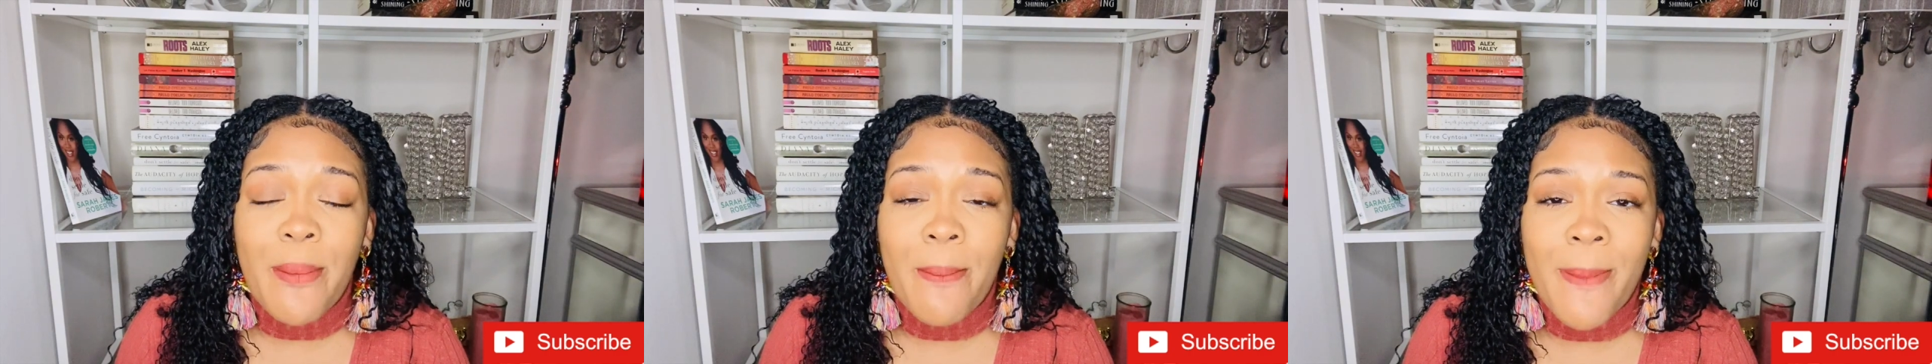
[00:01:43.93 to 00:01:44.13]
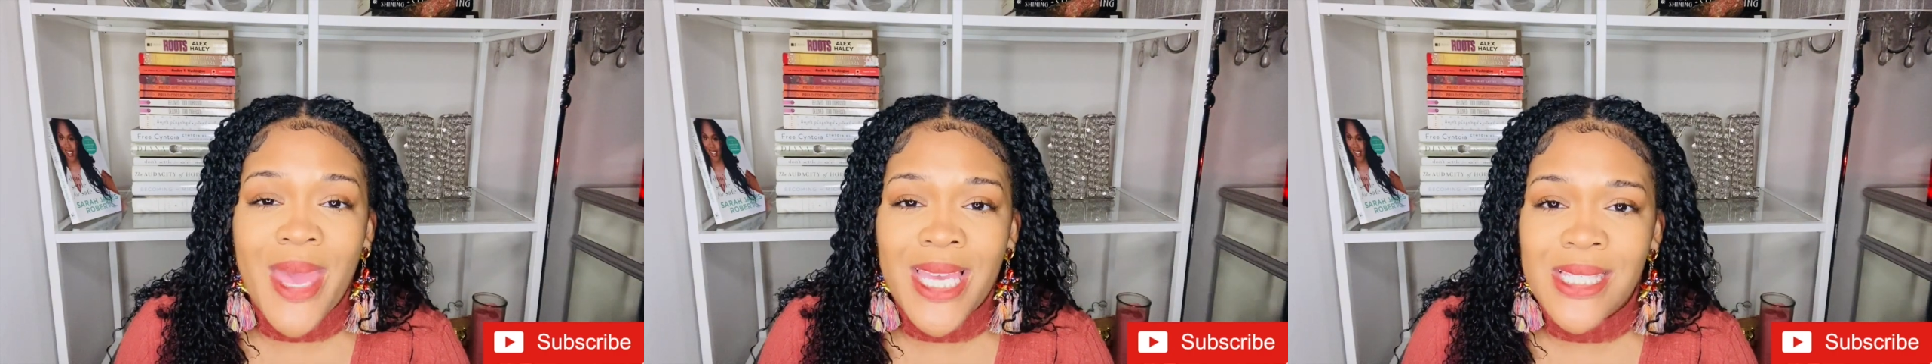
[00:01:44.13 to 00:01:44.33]

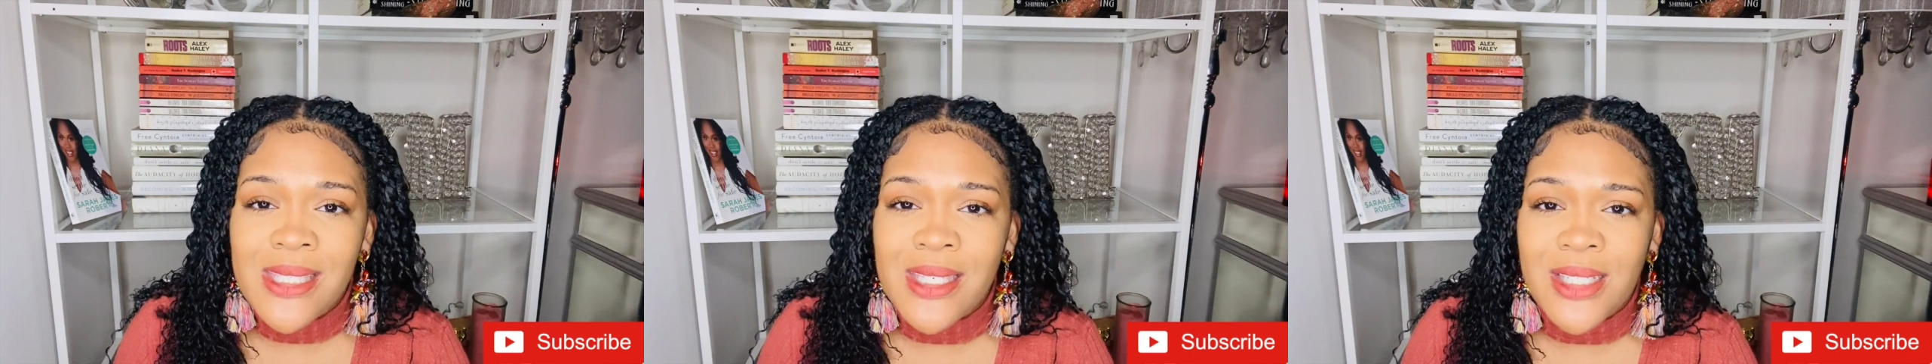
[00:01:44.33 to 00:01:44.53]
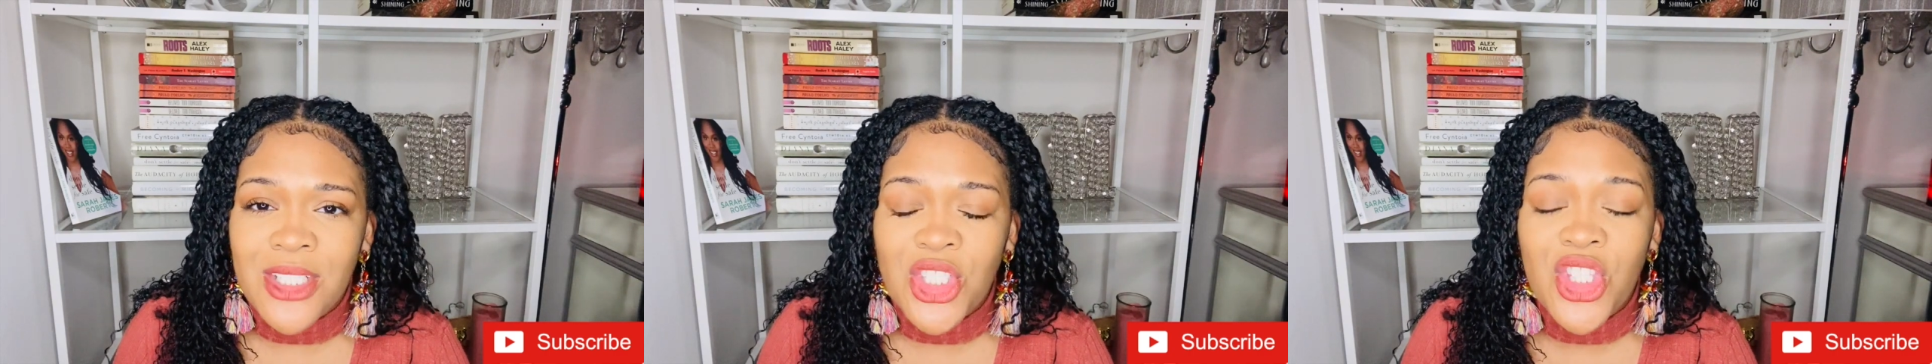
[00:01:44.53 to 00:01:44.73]

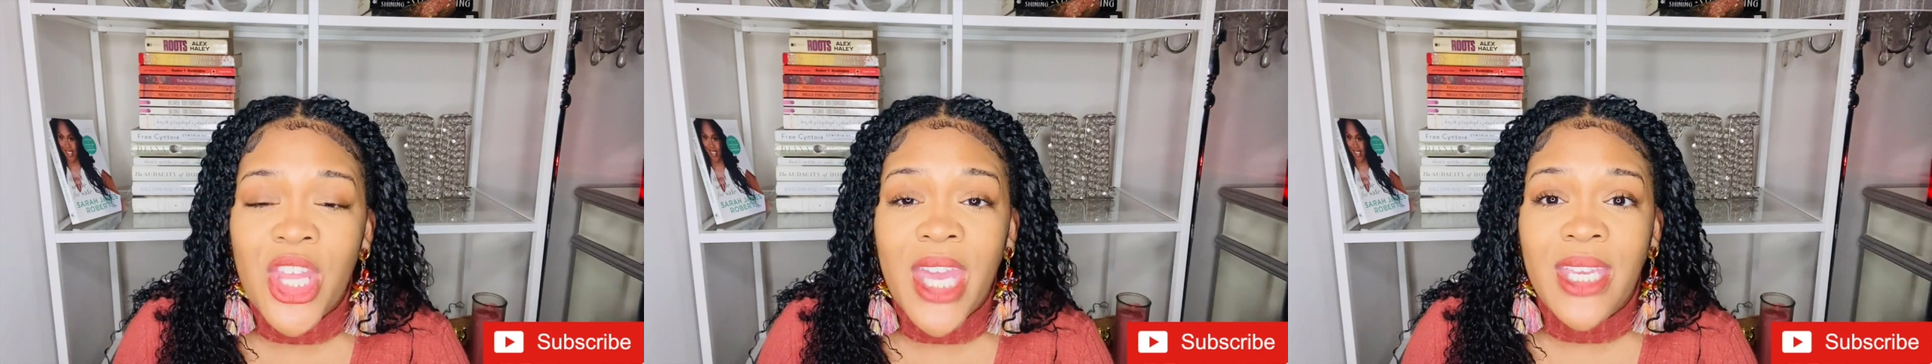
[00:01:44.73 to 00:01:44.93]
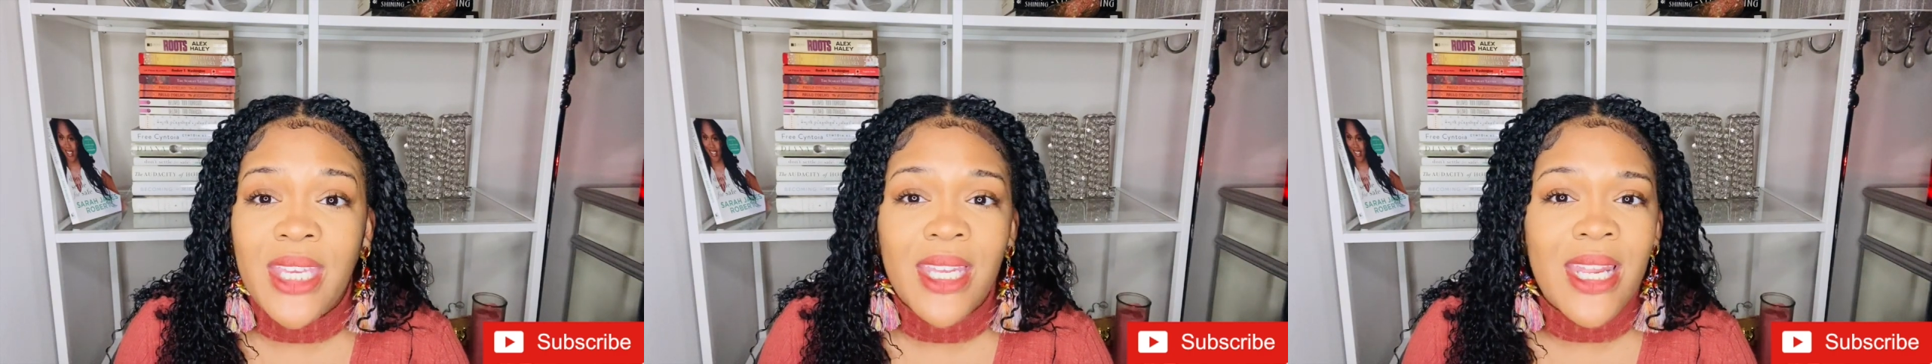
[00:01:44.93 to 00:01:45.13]
message
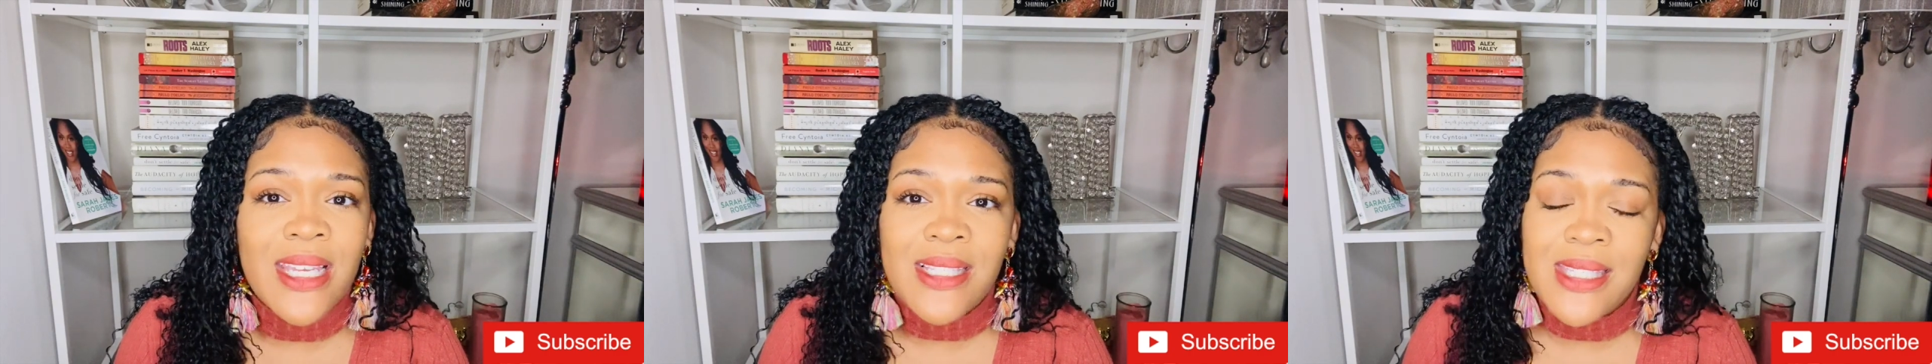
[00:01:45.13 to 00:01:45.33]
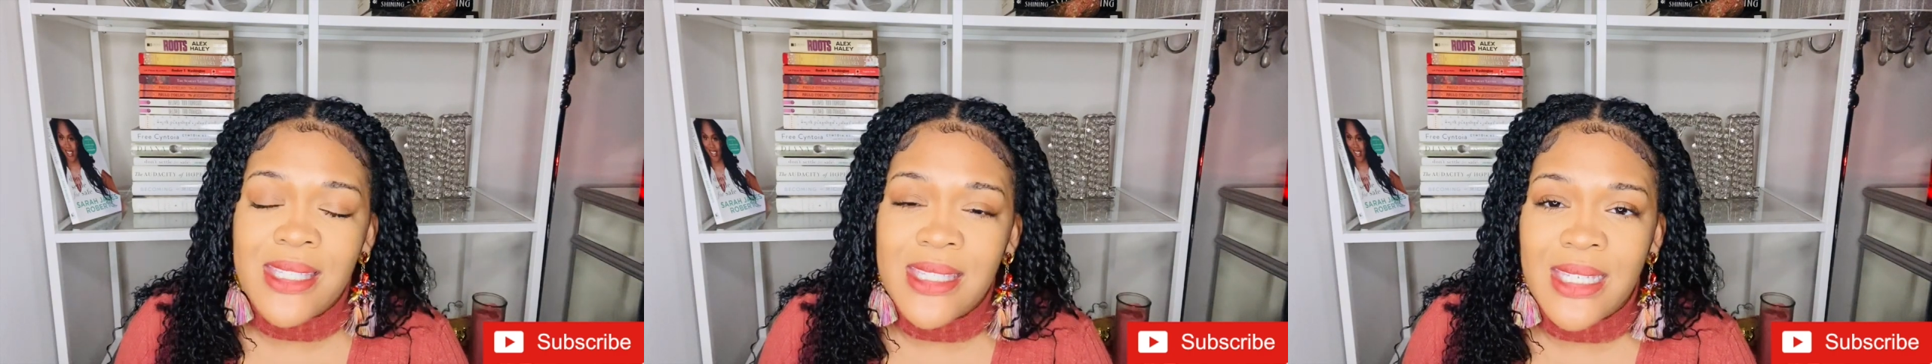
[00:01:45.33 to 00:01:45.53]
that can
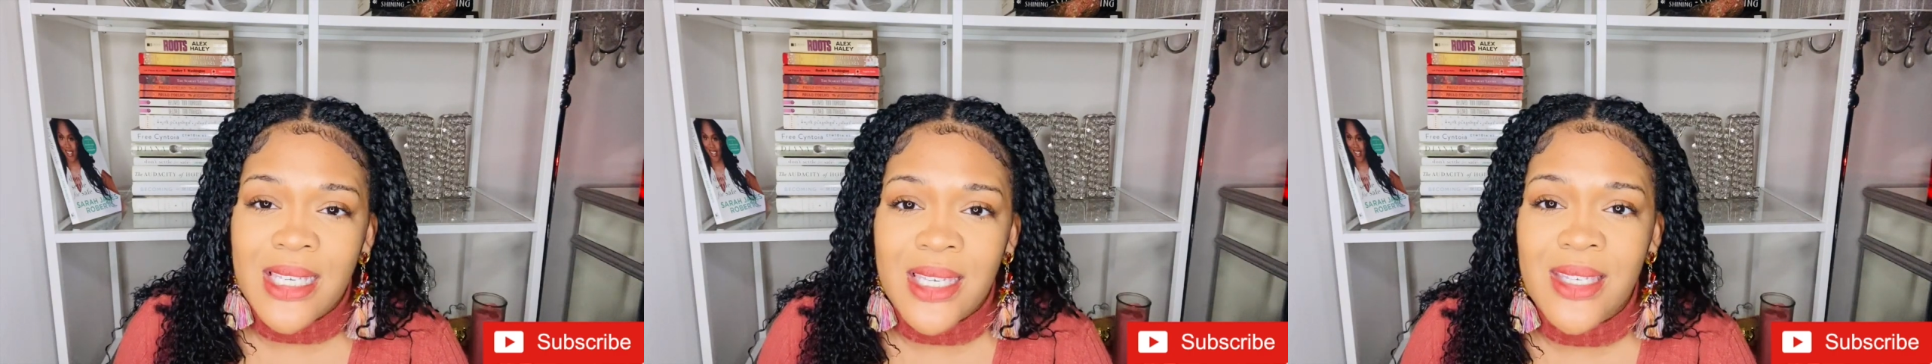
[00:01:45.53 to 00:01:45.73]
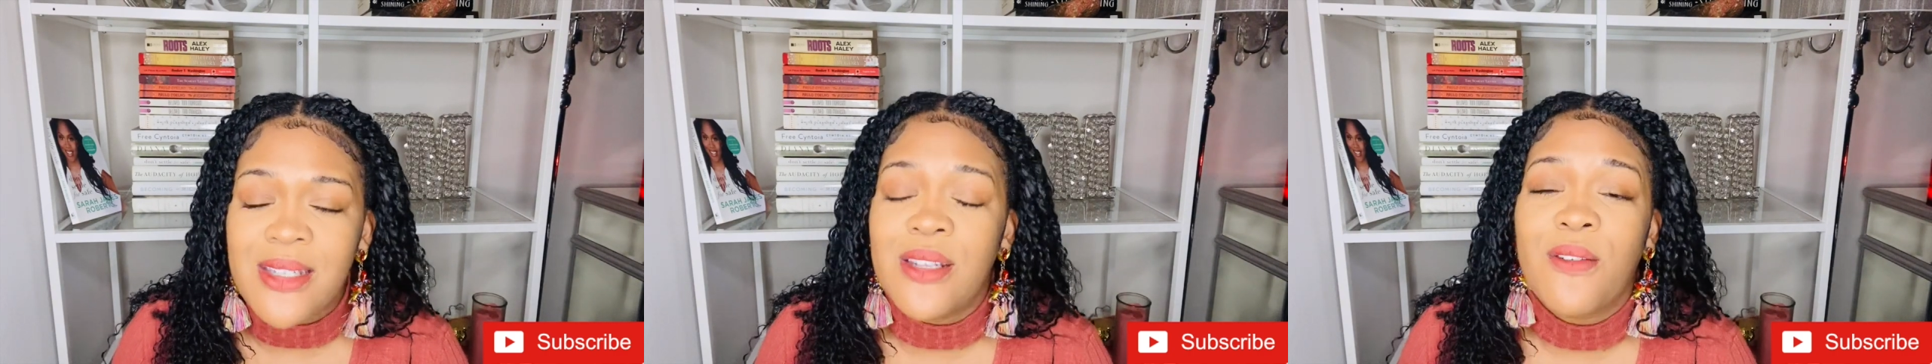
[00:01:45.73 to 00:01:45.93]

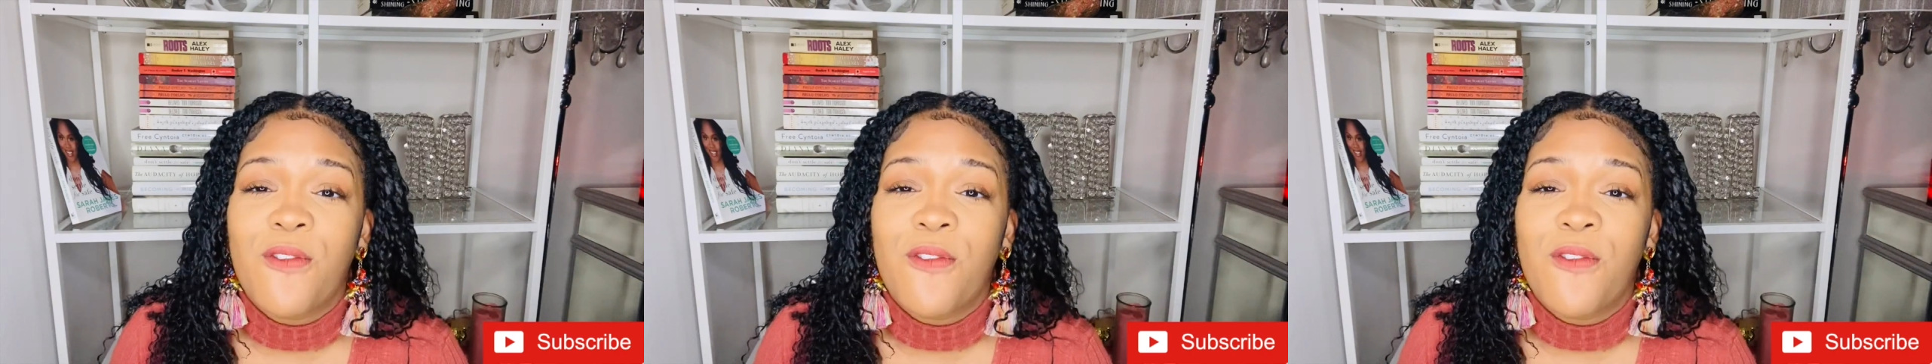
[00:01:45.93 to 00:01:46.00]
extend